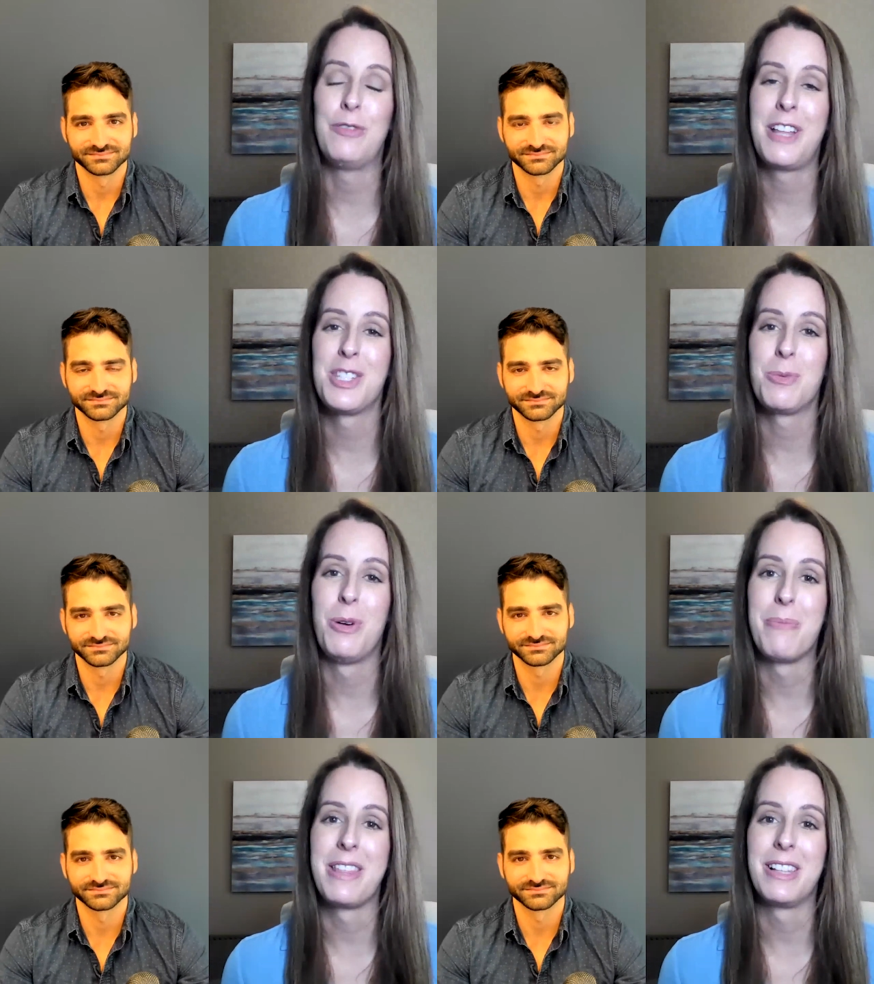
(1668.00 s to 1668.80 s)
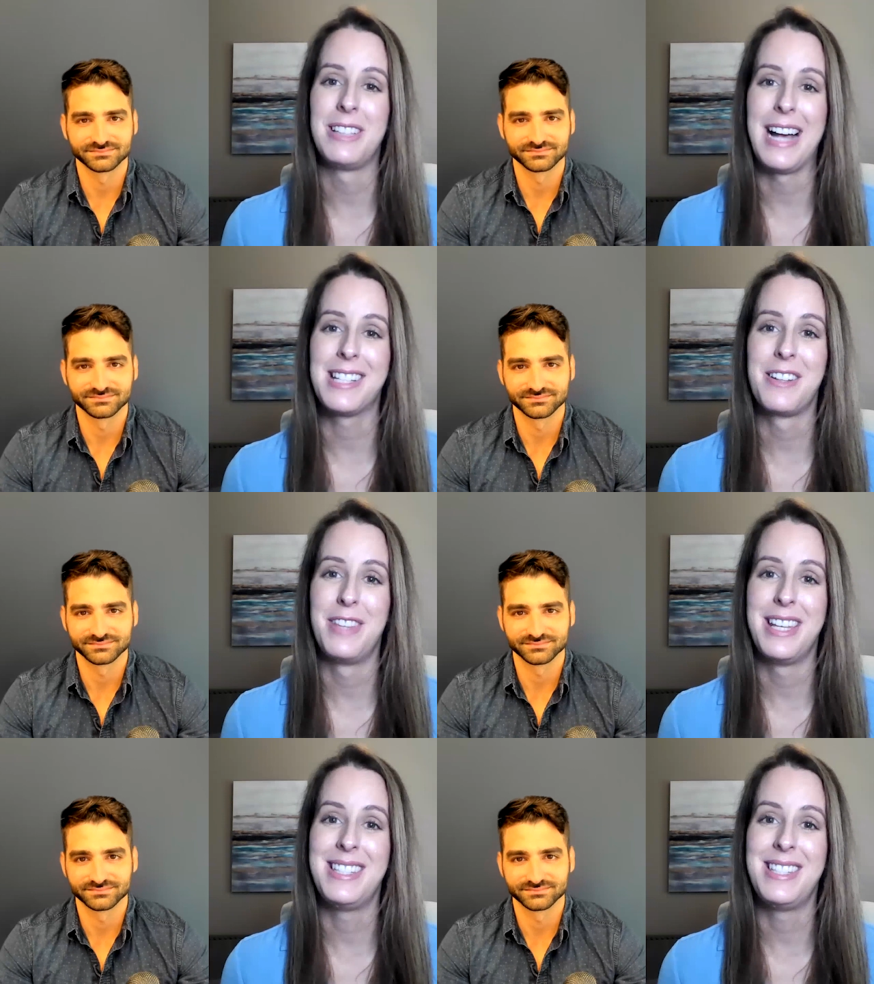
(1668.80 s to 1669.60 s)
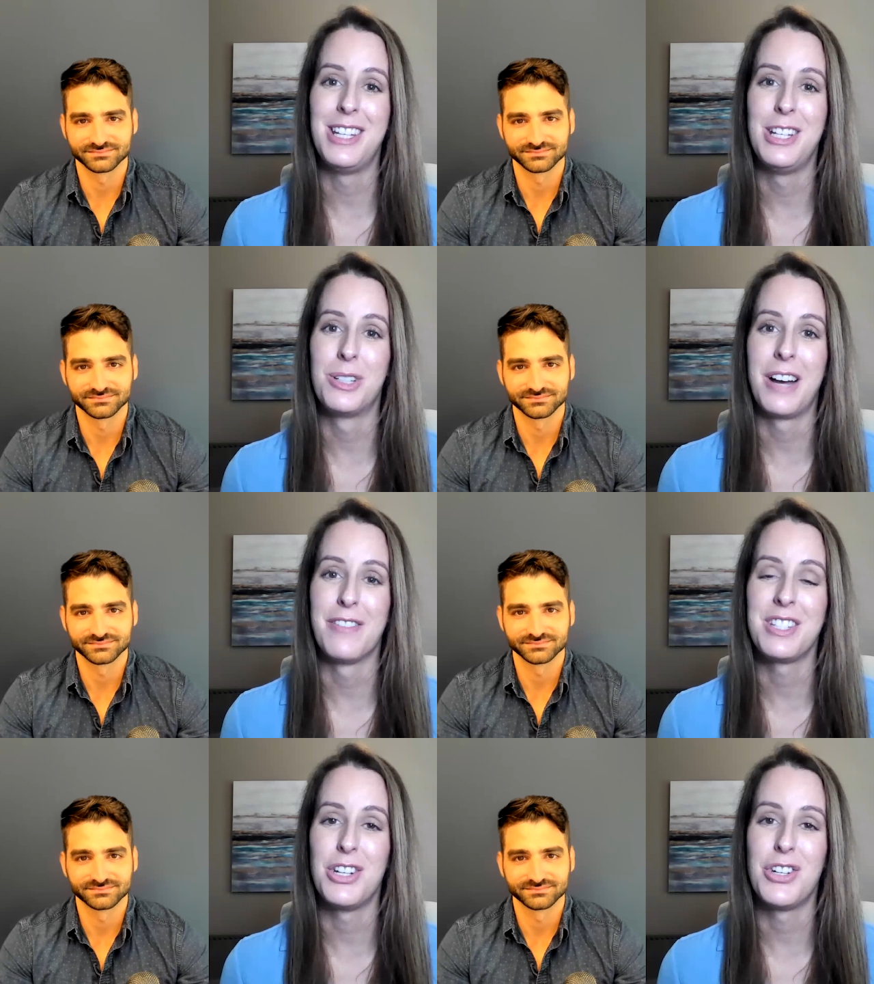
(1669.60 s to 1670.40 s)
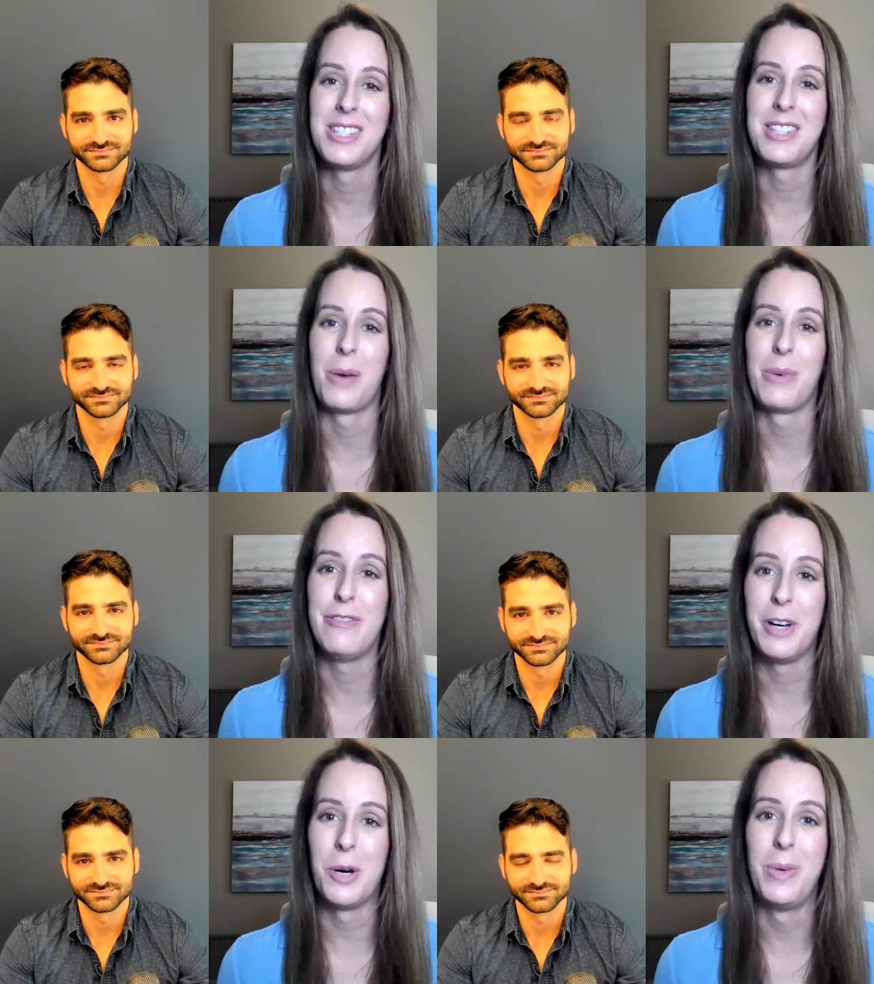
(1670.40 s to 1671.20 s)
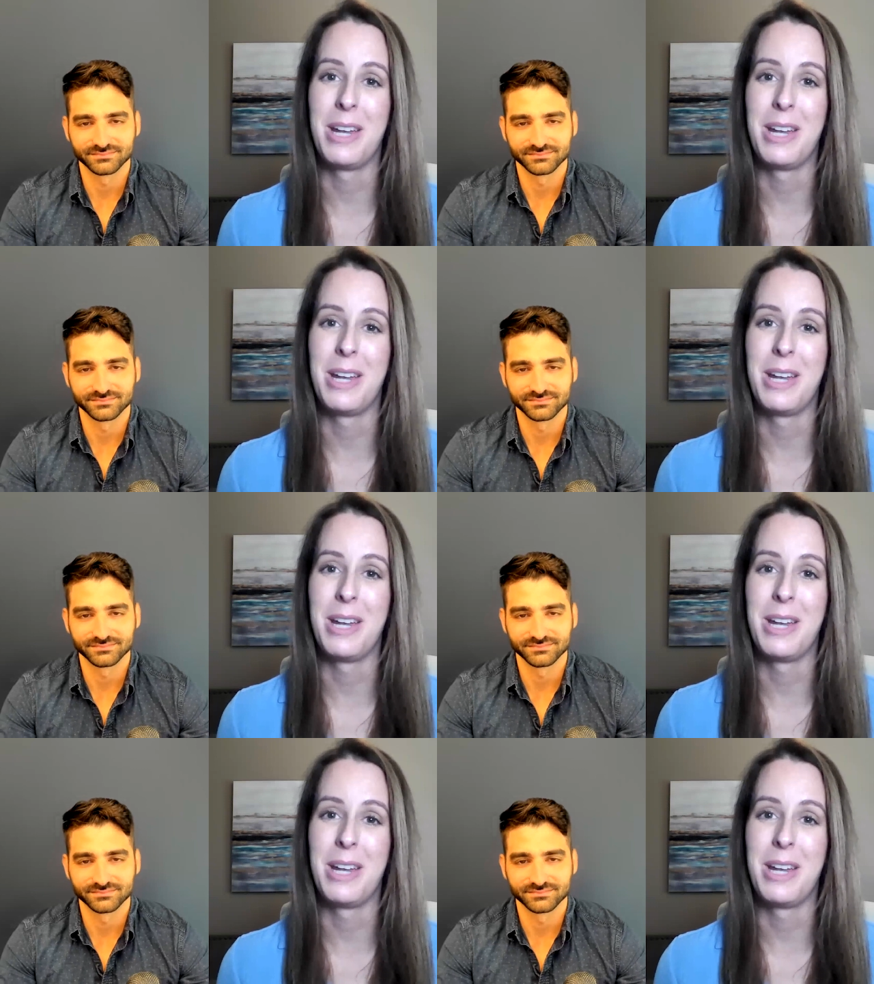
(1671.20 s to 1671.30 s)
Speaker 1: Hopefully, this won't be the last of these CEO conversations that we film.